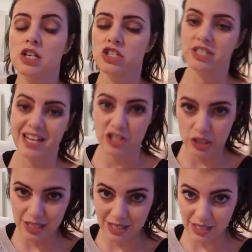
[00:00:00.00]
She's
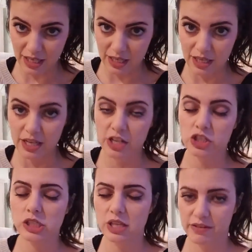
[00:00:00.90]
actually sick and
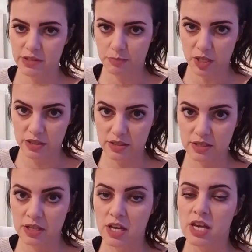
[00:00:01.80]
she loves
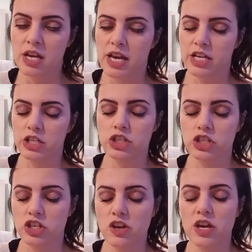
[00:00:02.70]
birds and
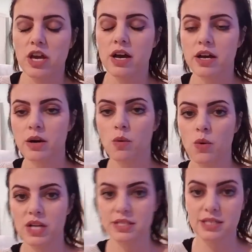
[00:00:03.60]
she
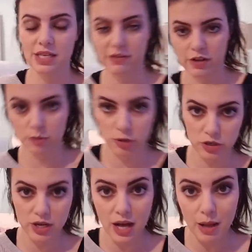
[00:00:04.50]
wants to give her
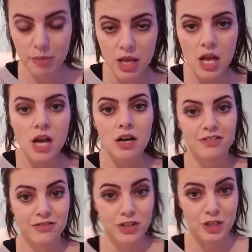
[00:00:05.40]
bird up
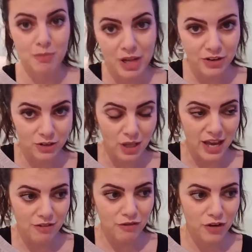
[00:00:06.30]
for a better
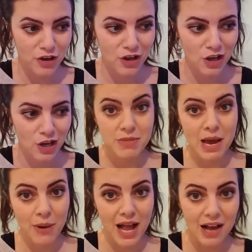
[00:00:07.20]
life.
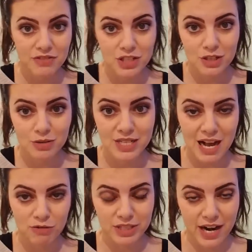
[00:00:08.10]
Now I have to go
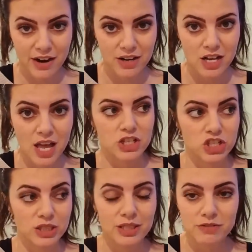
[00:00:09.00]
down there.
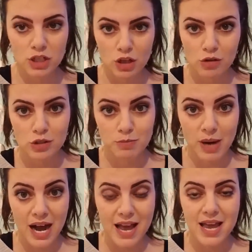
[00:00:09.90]
She lives close
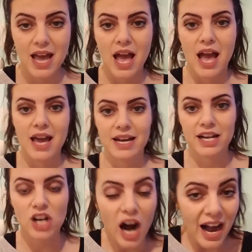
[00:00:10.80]
by. And I
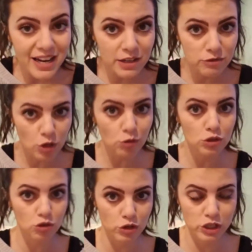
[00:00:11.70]
kind of told
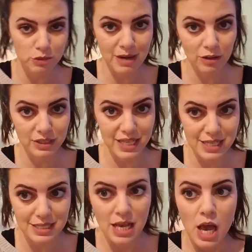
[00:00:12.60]
George about
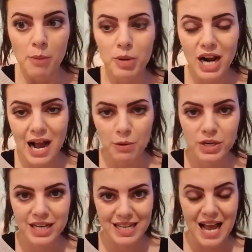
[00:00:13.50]
this, but I would
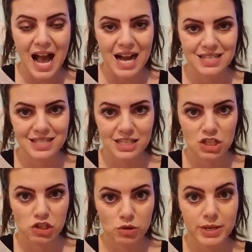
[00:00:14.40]
need access
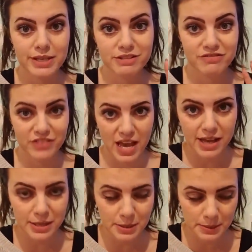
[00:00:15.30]
to his
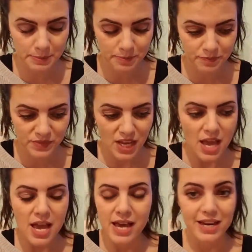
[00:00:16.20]
van
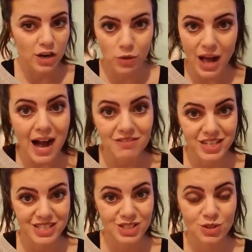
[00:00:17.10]
and I don't have
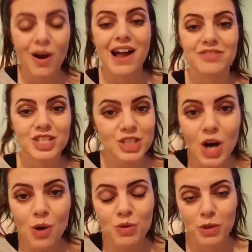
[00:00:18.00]
it. So I have to
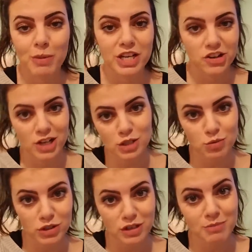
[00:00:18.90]
go with my
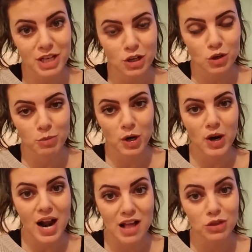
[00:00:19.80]
trustworthy Mini
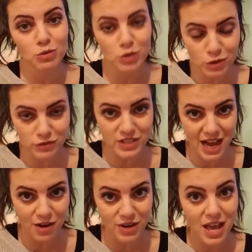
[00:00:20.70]
Cooper and the roof
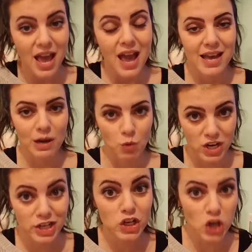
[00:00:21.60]
down, and I
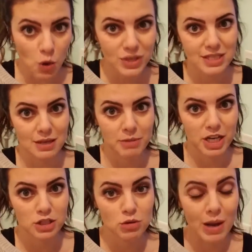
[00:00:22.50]
wanted to go with
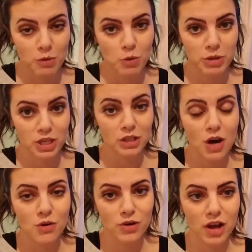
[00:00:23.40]
somebody so I won't be
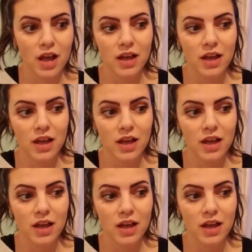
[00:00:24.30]
alone.